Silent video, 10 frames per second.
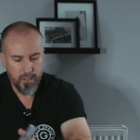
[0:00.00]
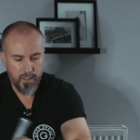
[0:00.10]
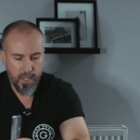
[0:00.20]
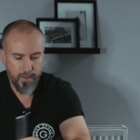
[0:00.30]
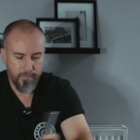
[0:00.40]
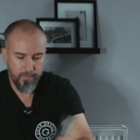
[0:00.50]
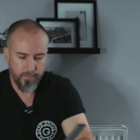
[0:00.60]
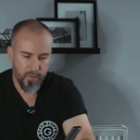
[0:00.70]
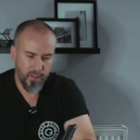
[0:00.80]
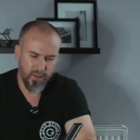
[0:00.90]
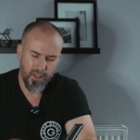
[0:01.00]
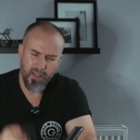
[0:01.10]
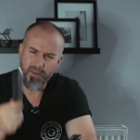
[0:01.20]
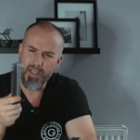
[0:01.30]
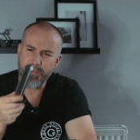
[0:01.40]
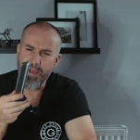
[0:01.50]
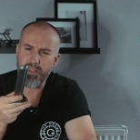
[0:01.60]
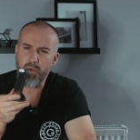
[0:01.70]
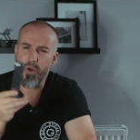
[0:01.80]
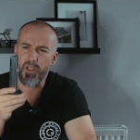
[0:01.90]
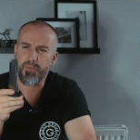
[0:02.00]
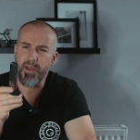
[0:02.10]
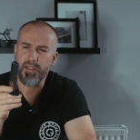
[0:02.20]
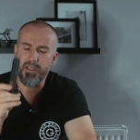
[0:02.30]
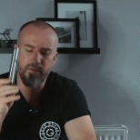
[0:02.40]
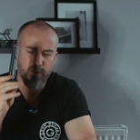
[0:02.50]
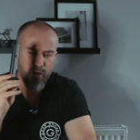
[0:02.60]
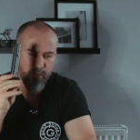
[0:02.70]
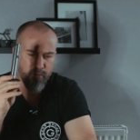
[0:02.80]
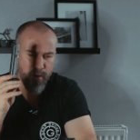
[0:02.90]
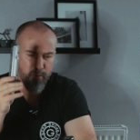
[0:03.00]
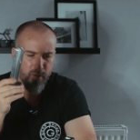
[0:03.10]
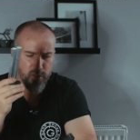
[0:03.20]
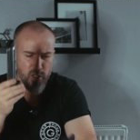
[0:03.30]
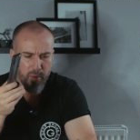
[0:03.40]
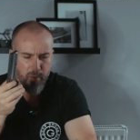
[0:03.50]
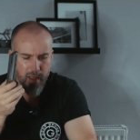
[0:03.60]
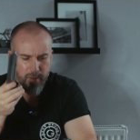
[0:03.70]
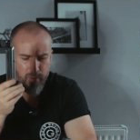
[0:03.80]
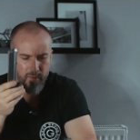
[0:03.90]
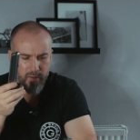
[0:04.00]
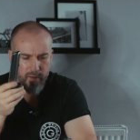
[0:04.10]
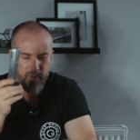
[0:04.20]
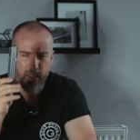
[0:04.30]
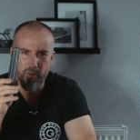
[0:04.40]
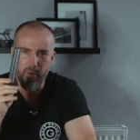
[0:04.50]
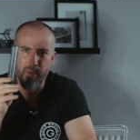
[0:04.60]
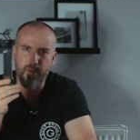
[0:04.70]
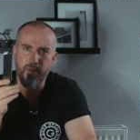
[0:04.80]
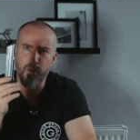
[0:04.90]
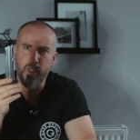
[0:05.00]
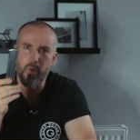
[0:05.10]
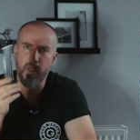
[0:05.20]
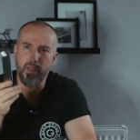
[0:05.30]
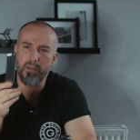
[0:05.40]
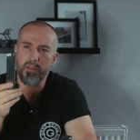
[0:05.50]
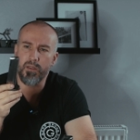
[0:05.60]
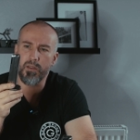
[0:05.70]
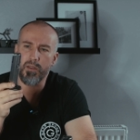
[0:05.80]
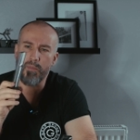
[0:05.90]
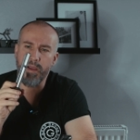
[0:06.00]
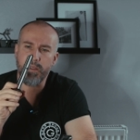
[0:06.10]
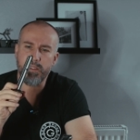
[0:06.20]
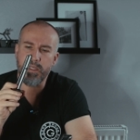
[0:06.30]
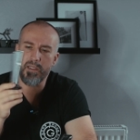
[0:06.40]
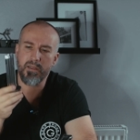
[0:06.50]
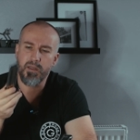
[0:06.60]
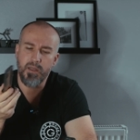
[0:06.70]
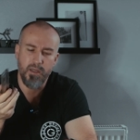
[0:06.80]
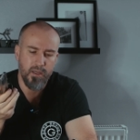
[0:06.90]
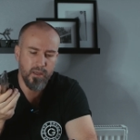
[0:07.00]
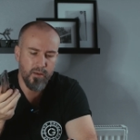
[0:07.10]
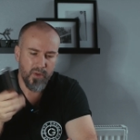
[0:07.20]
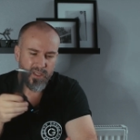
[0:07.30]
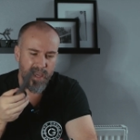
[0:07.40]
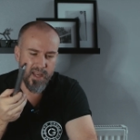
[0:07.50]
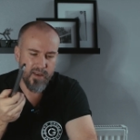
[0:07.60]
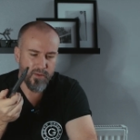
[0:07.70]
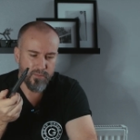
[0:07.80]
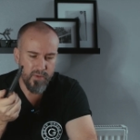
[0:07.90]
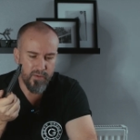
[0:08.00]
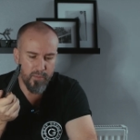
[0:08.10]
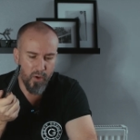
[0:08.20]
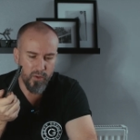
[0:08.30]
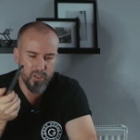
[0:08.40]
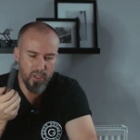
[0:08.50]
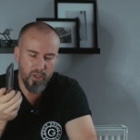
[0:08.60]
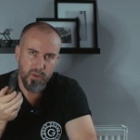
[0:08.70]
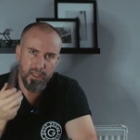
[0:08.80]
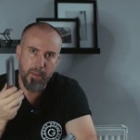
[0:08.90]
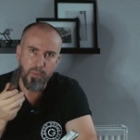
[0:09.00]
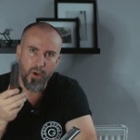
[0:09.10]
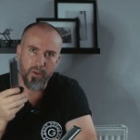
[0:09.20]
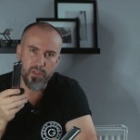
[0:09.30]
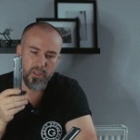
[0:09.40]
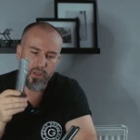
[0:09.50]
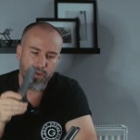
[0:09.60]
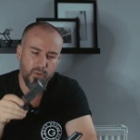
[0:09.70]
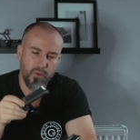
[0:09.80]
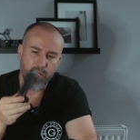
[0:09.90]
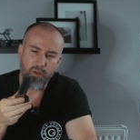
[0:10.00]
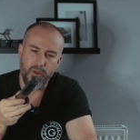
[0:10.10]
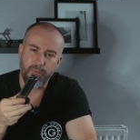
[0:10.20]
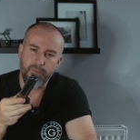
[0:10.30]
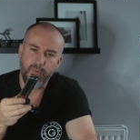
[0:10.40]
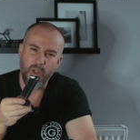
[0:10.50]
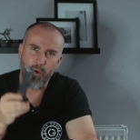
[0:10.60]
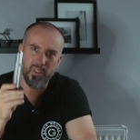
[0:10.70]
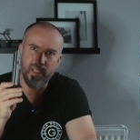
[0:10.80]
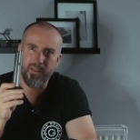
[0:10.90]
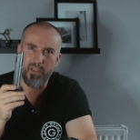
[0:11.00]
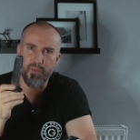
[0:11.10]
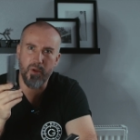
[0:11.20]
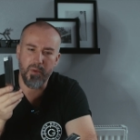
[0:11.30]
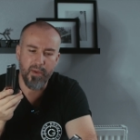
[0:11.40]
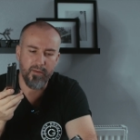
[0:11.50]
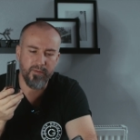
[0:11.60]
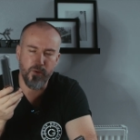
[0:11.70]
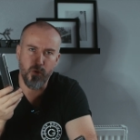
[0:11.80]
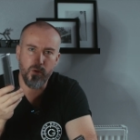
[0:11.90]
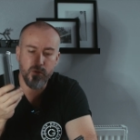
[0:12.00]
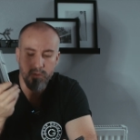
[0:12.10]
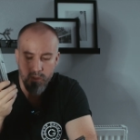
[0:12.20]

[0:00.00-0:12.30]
Yeah, these mags are quite expensive. I can't remember off the top of my head, but I've got a feeling they're about 30 quid a magazine. But again, if you buy two, you can get by on two. Gold standard's probably about 4.